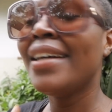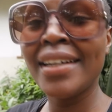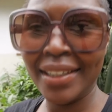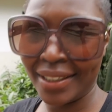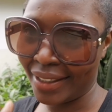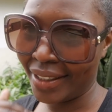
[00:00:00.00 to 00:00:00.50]

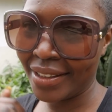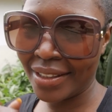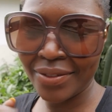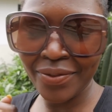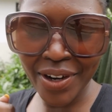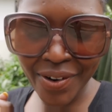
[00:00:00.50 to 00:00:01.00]

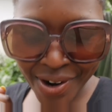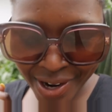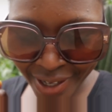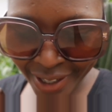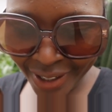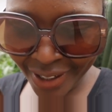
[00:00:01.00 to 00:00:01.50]
it's
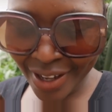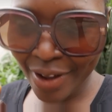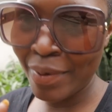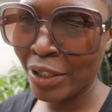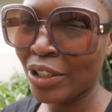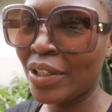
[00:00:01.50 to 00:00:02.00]
very
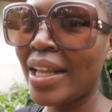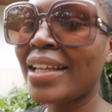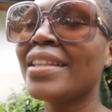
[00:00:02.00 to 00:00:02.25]
emotional like